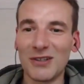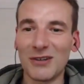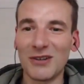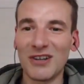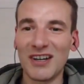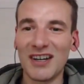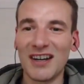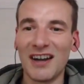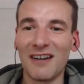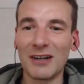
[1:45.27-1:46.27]
So,
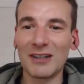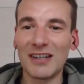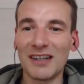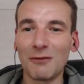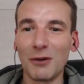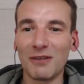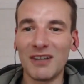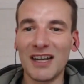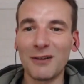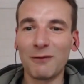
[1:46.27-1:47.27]
Eric,
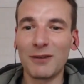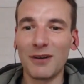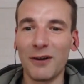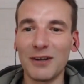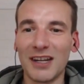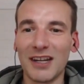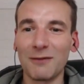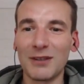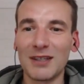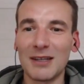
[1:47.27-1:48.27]
what kind of are the kind
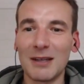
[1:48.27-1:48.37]
of